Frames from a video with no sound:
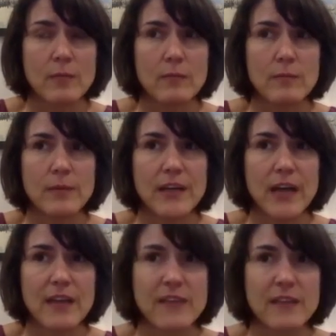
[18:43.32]
But
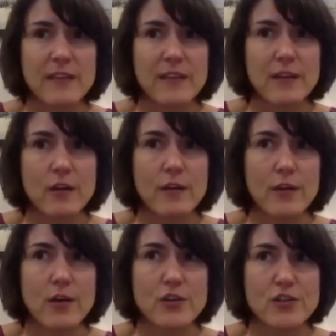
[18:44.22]
I think that there
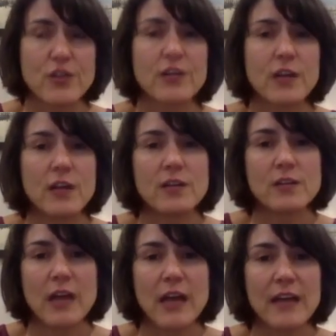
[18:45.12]
are certain
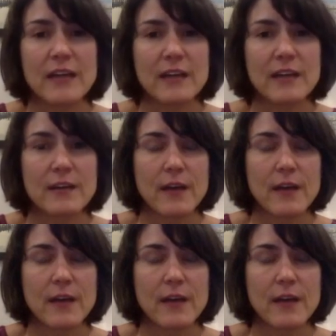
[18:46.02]
underlying